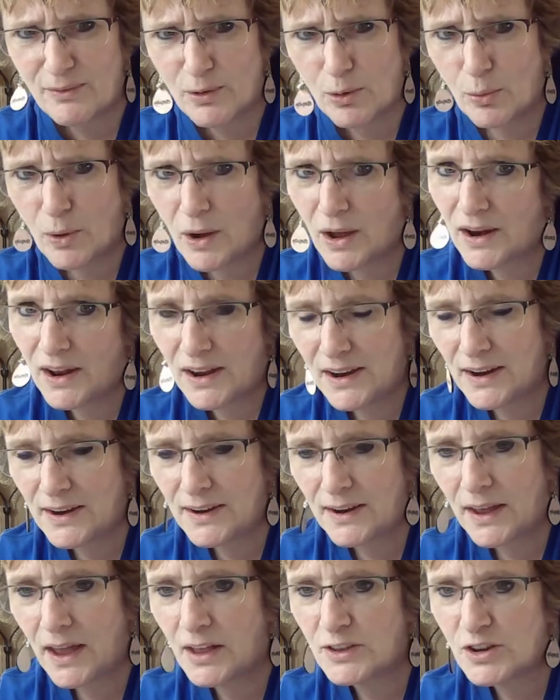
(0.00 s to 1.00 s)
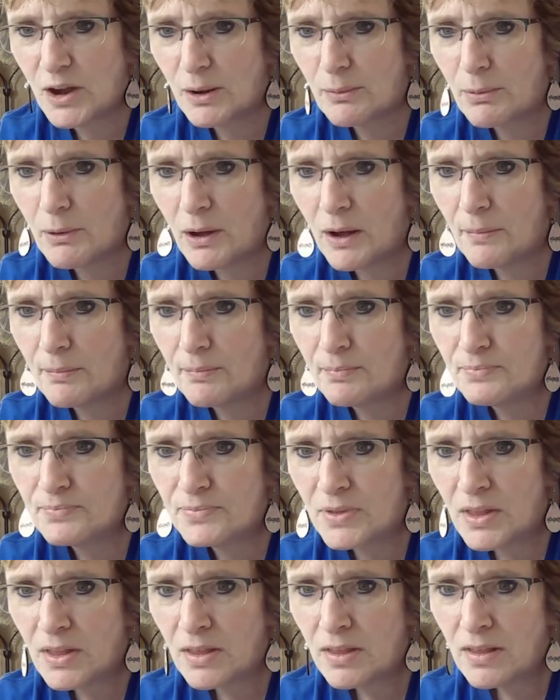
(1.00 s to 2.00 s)
for one I need to catch up on
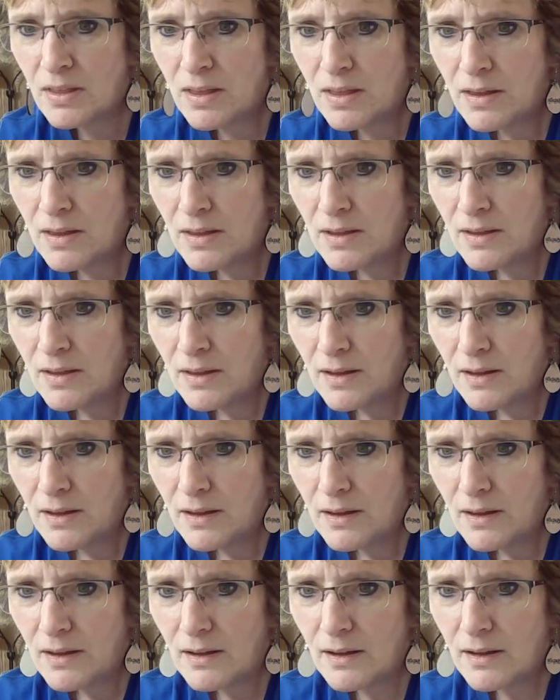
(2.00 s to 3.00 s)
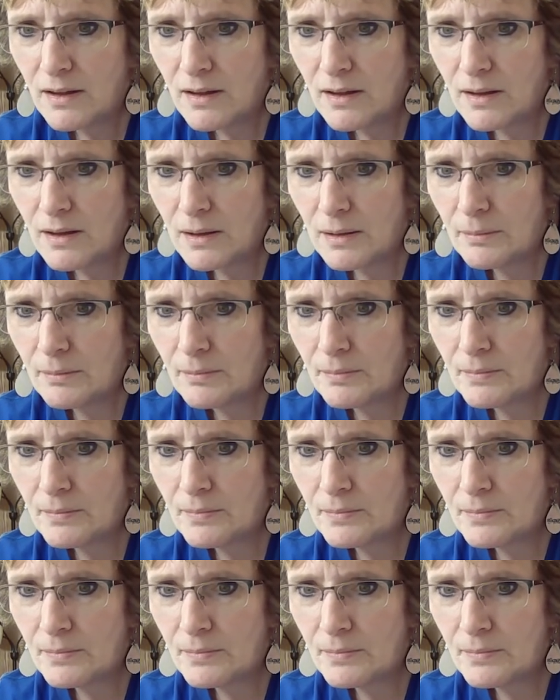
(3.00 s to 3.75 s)
um,